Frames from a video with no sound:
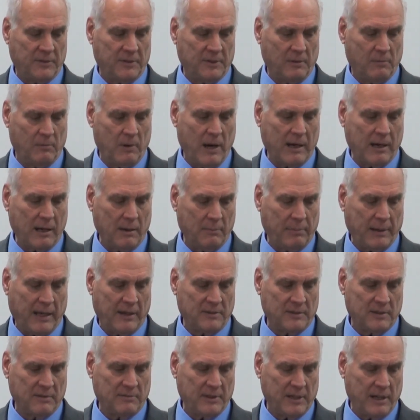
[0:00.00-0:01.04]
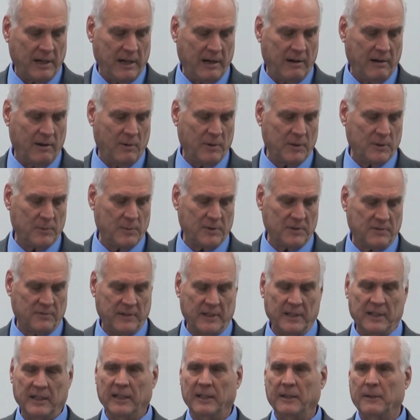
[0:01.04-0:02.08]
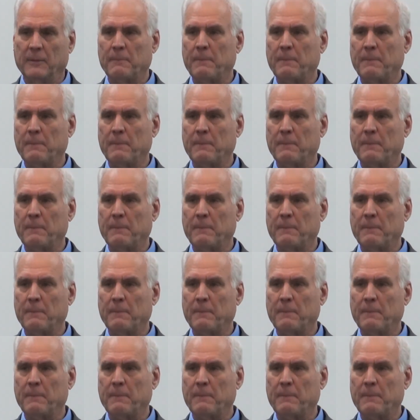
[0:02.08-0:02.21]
the recompense of their error, which was fitting.